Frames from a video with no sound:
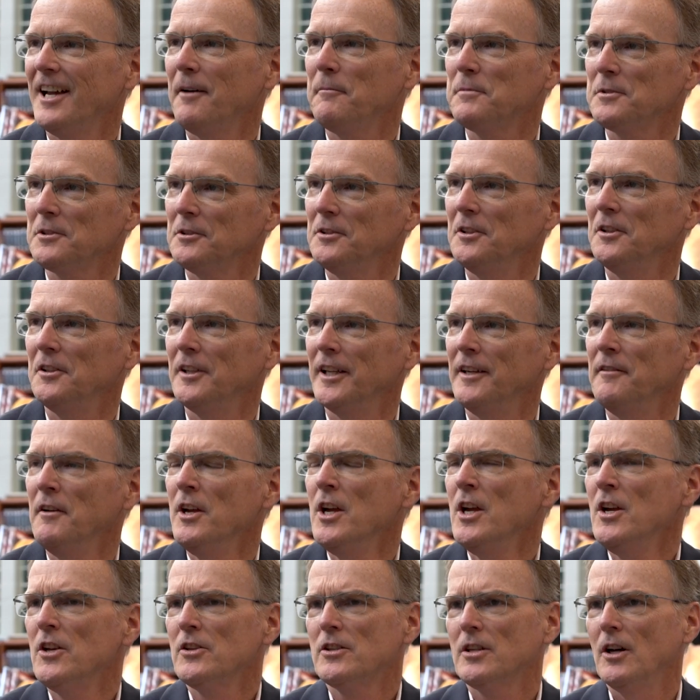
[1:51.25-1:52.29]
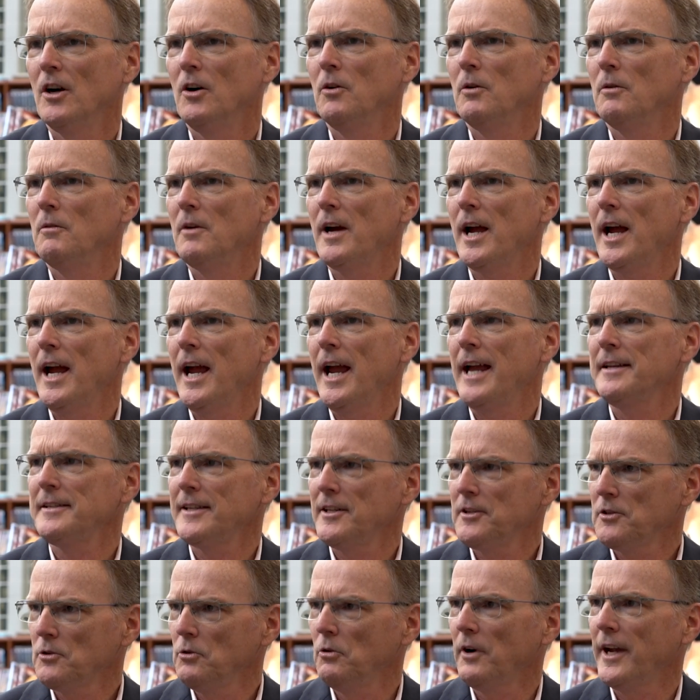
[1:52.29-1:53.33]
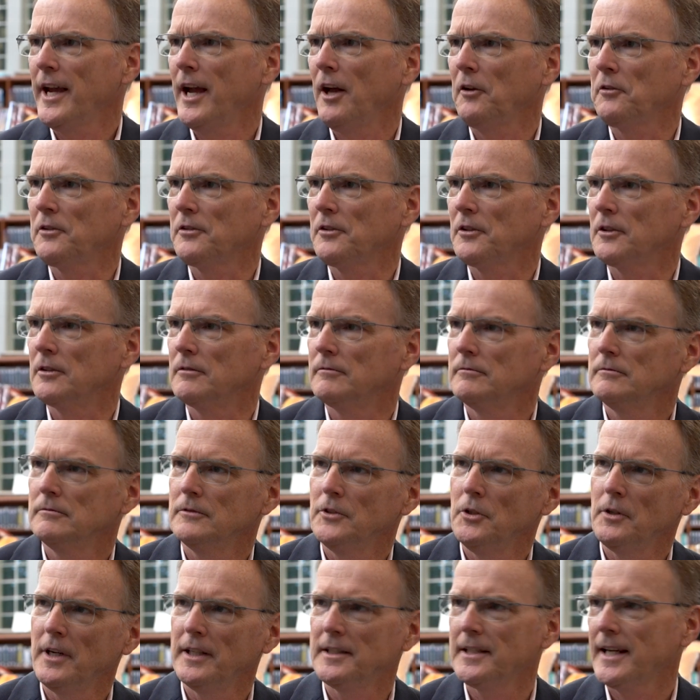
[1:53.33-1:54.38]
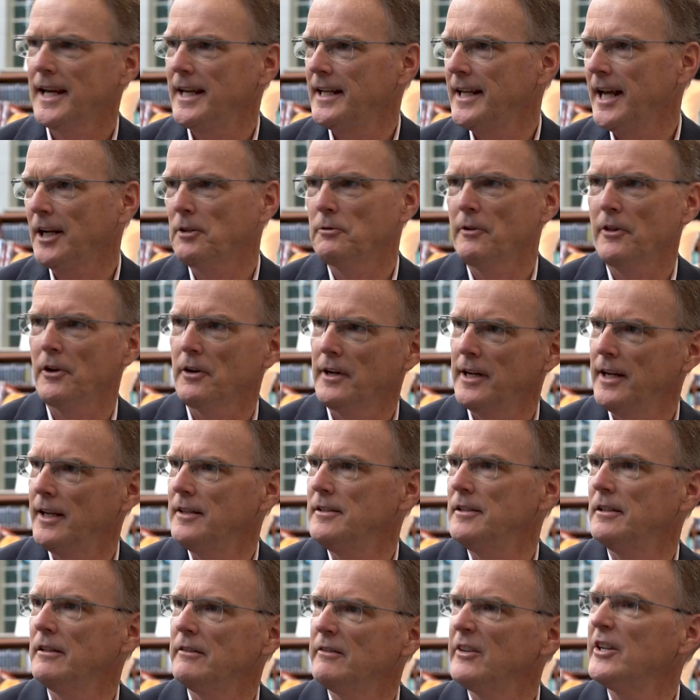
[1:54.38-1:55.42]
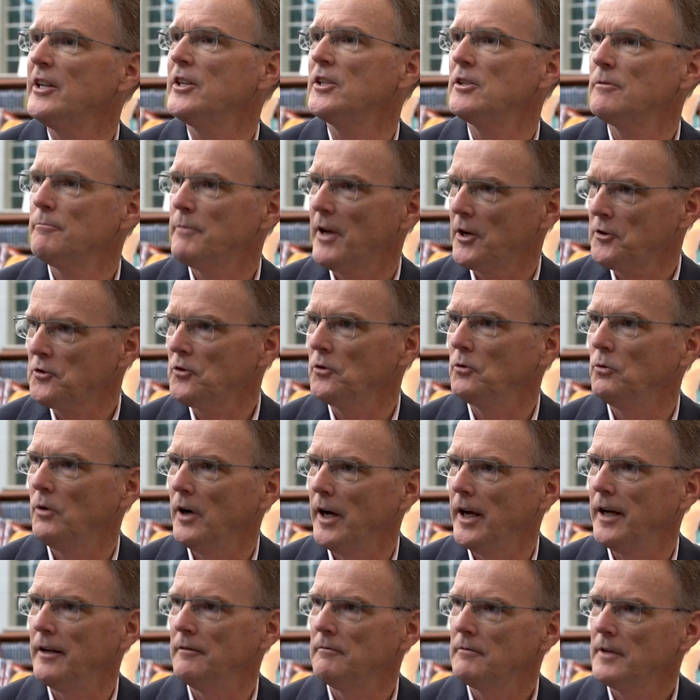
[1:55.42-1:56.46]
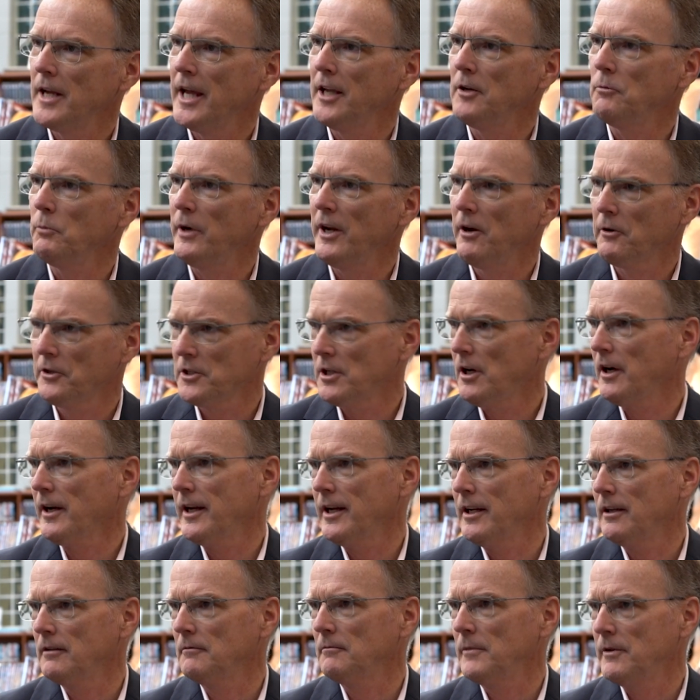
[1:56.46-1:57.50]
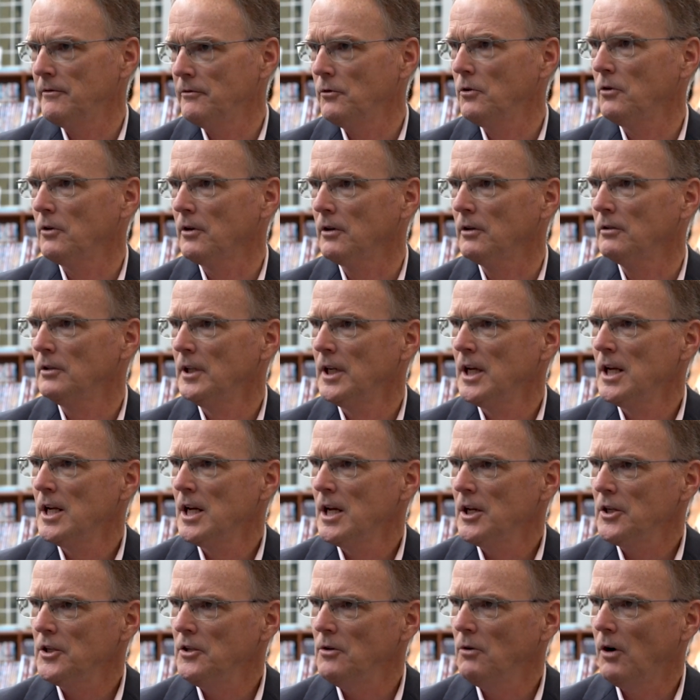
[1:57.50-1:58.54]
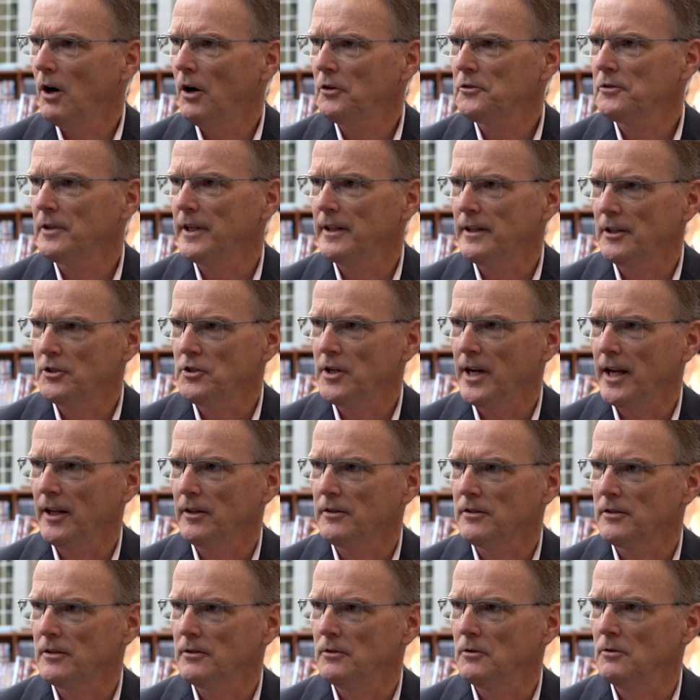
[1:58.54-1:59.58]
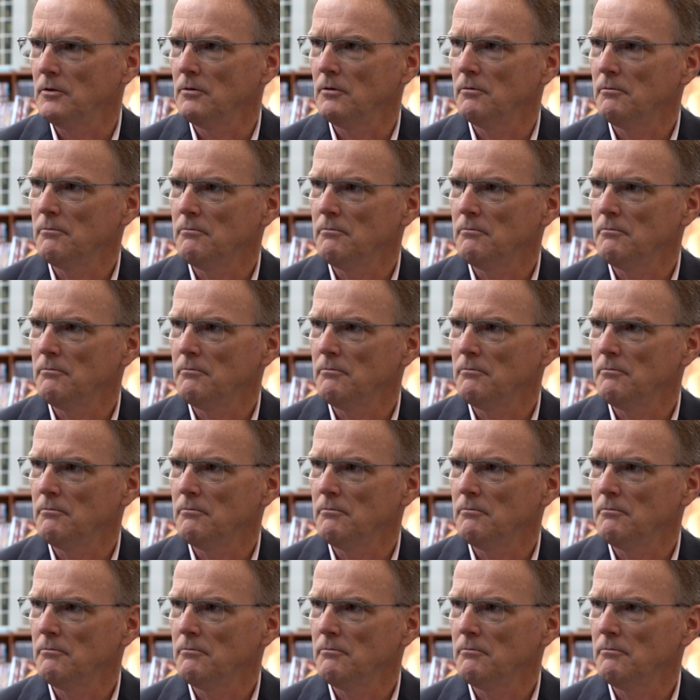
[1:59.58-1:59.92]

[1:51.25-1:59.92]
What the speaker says: absolutely. So as a school counselor, you get to connect with our kids in a very special way. And we were talking before, you also get the chance to